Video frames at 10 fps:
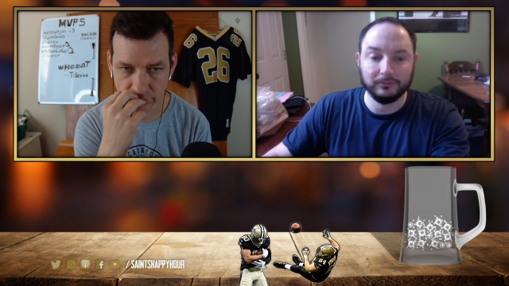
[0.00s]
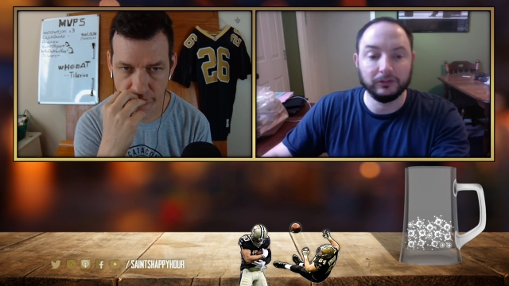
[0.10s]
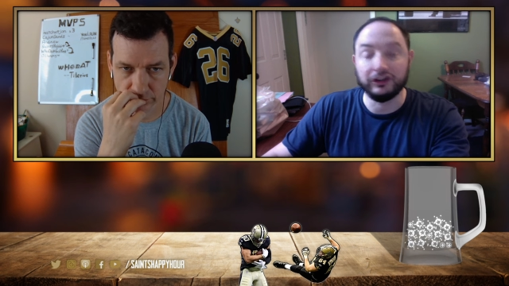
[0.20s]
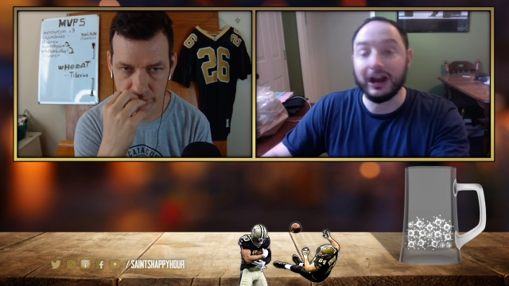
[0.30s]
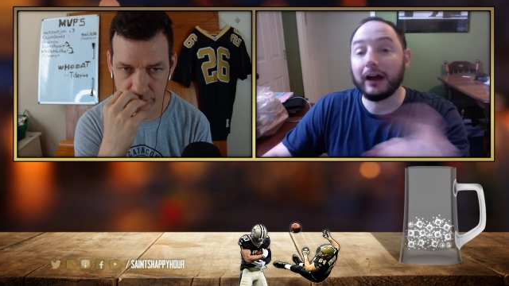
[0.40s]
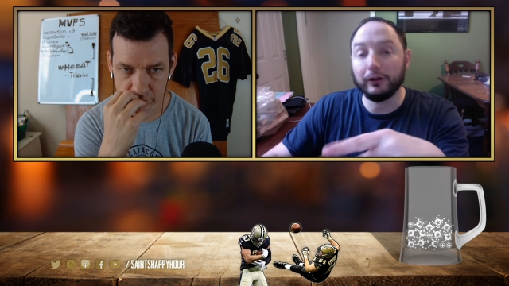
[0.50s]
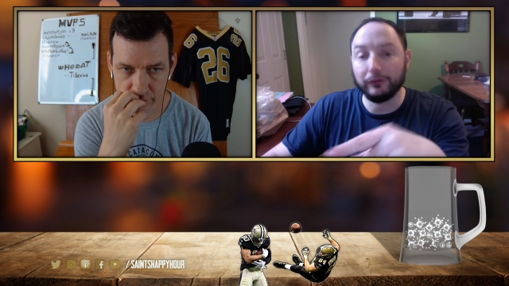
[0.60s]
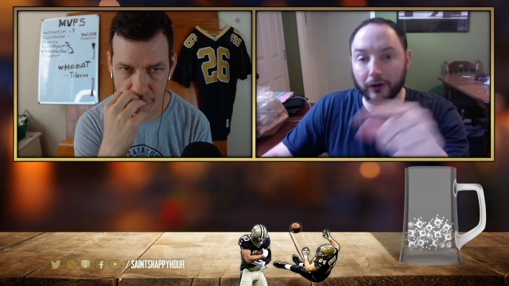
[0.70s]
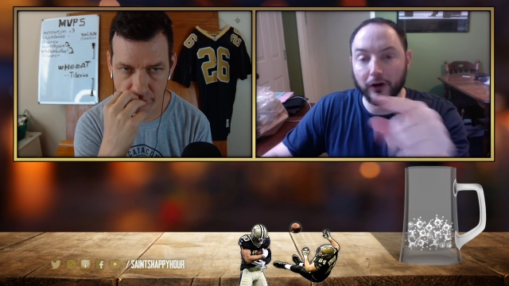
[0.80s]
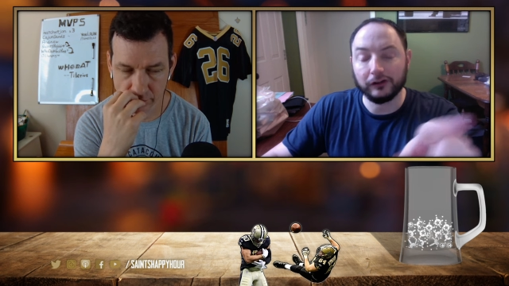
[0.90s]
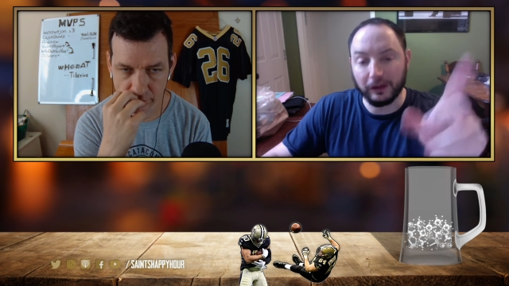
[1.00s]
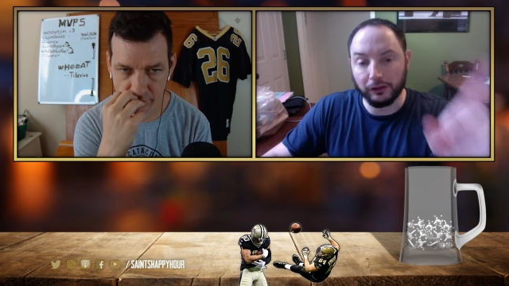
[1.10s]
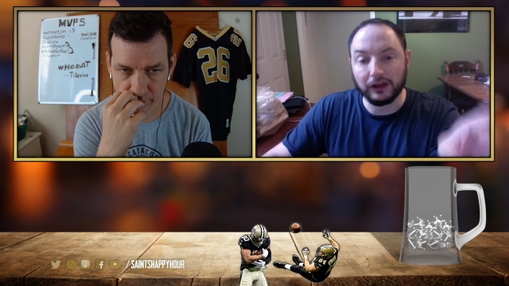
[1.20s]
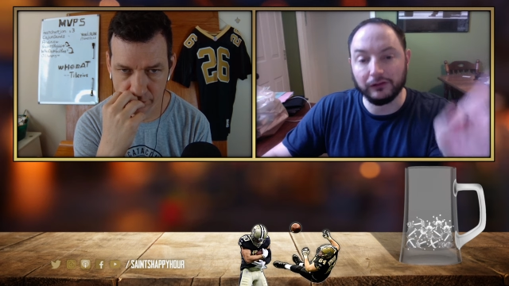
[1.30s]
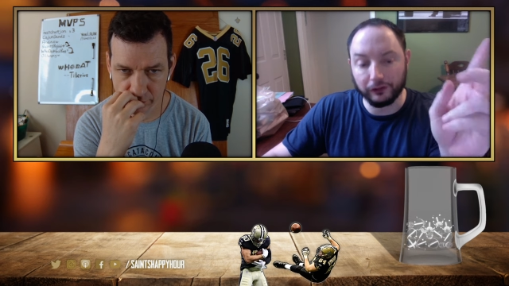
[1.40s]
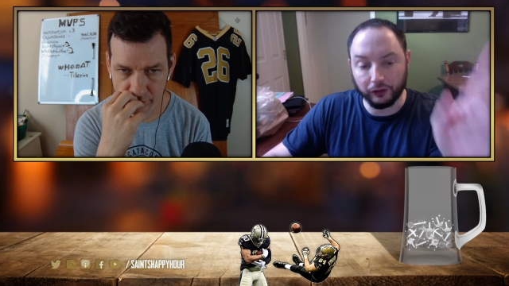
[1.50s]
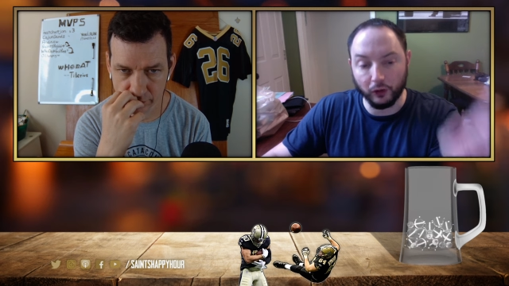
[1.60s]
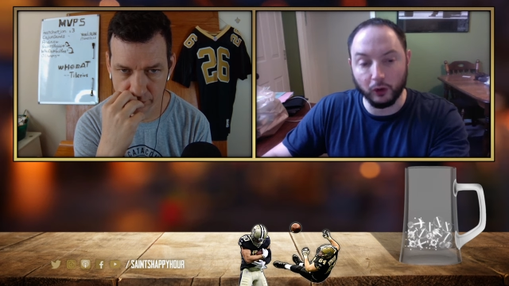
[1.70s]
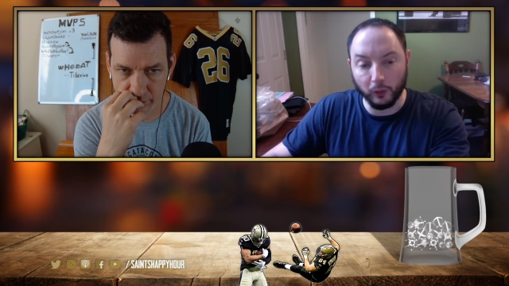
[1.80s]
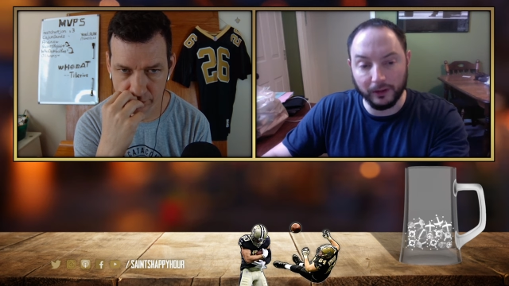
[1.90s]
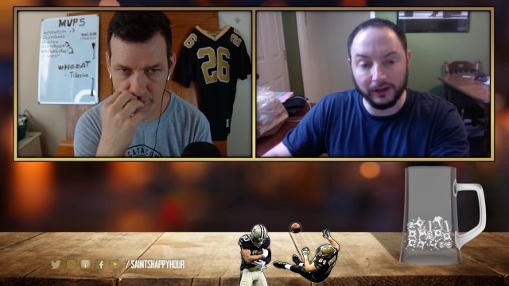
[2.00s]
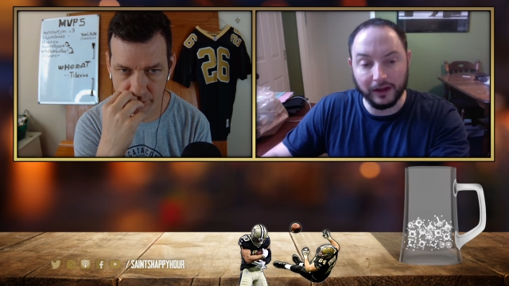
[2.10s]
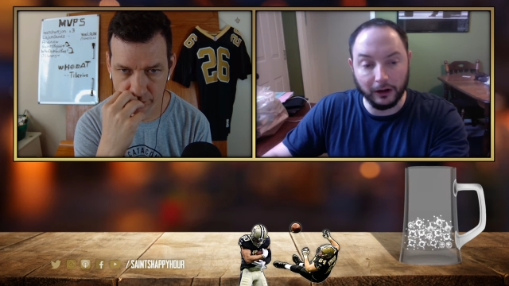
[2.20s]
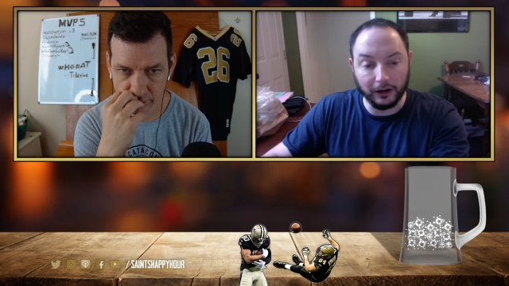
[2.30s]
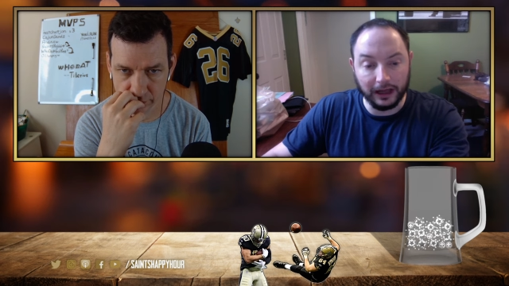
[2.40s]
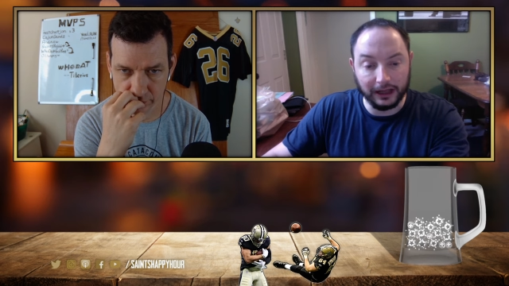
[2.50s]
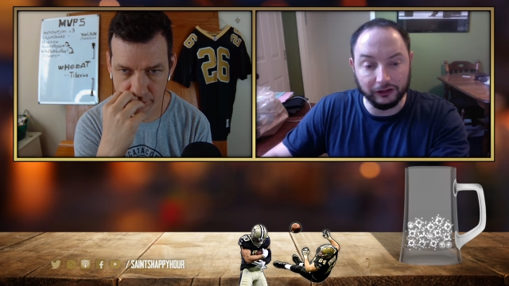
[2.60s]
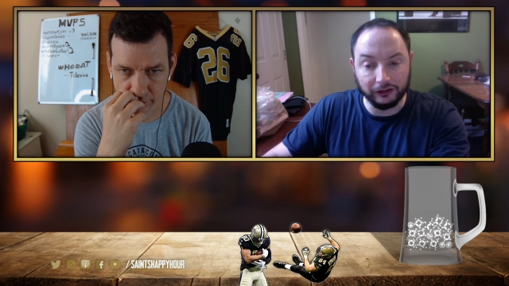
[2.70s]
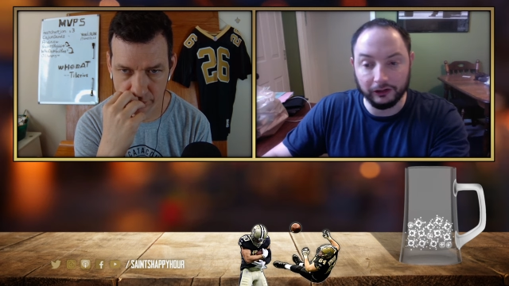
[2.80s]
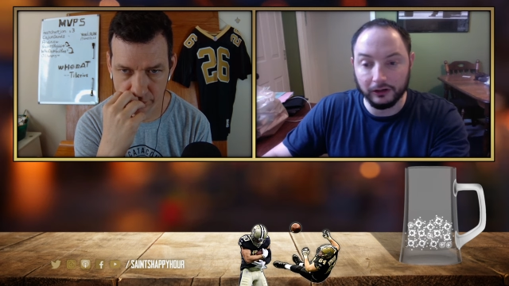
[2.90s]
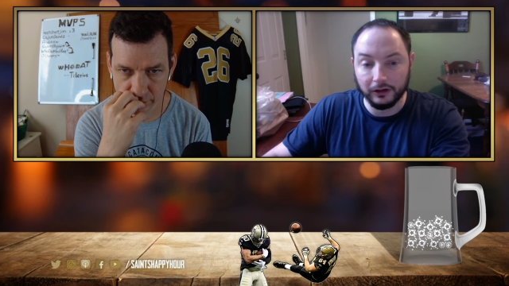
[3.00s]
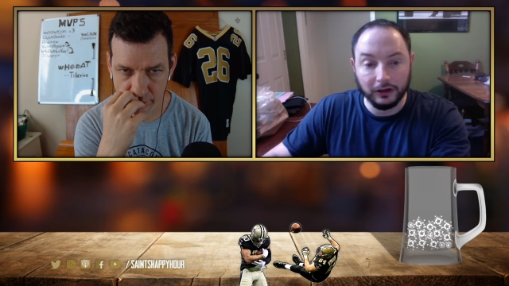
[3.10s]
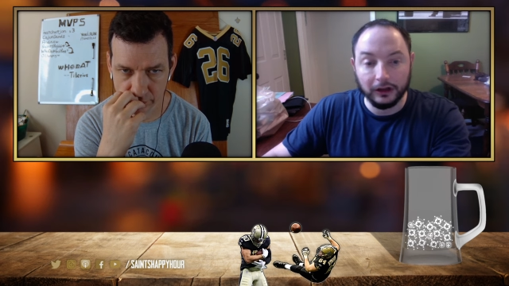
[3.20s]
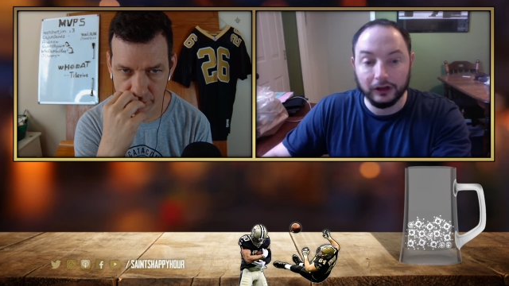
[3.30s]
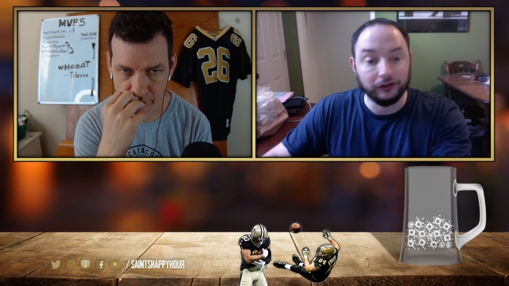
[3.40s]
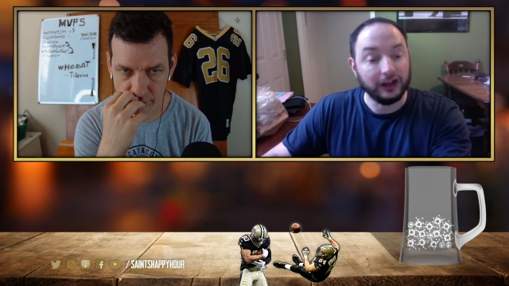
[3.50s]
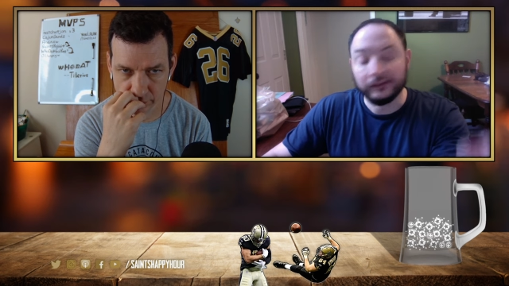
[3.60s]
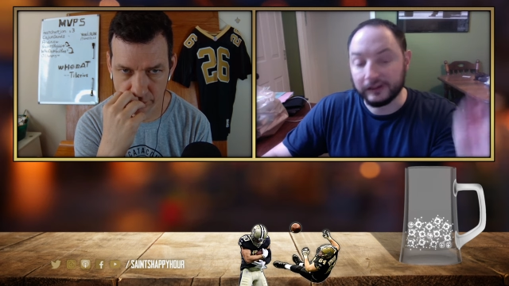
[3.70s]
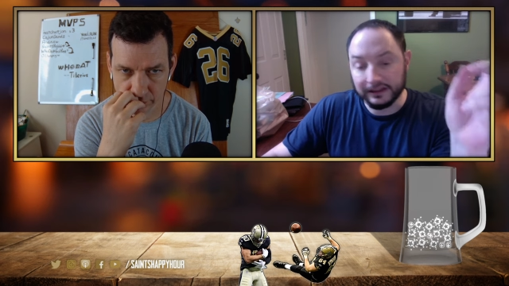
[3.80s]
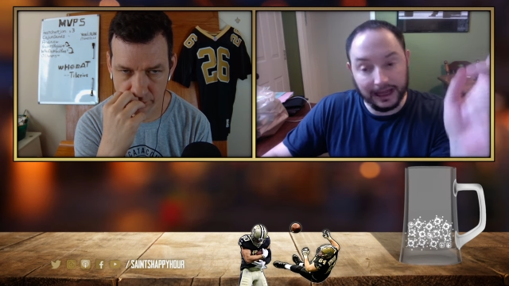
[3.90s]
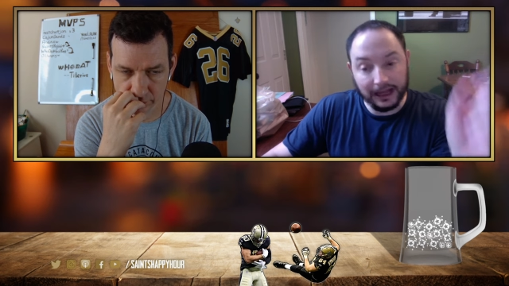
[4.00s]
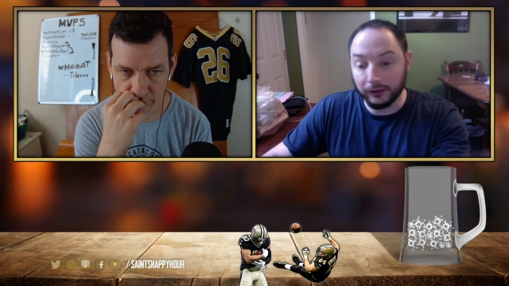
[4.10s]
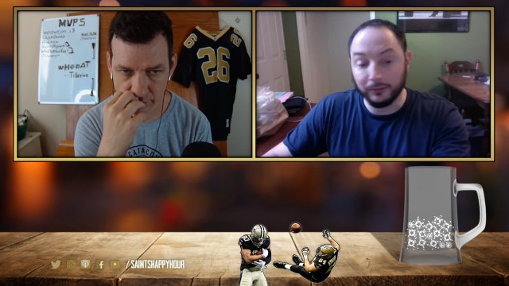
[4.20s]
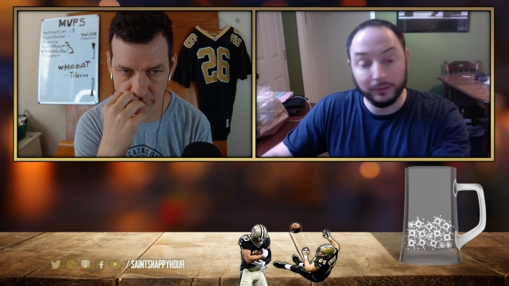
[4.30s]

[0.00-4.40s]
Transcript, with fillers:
Speaker 1: Jared Verse, I think for sure will be there at edge. J.C. Latham